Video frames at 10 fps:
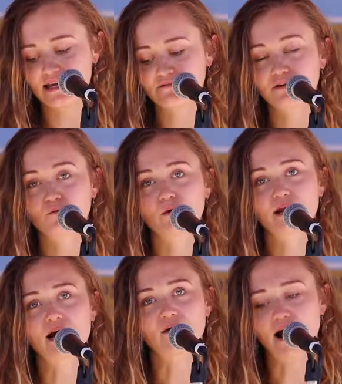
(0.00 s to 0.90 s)
Even
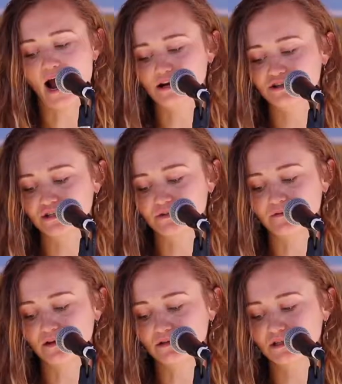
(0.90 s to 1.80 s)
when our actions
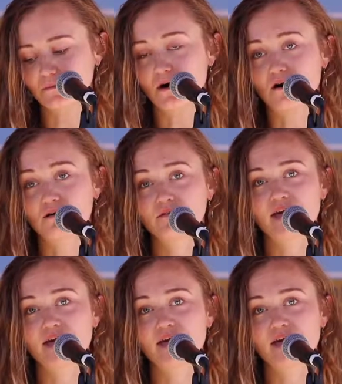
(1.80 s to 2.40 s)
feel small,